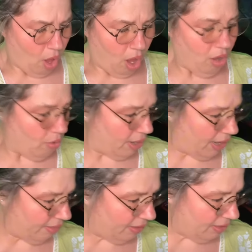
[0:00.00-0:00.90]
Oh, and
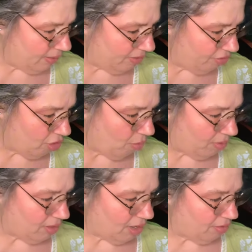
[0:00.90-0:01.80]
I think these go
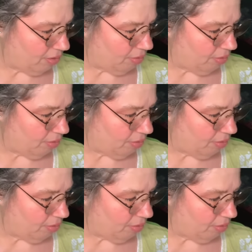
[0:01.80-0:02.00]
with the other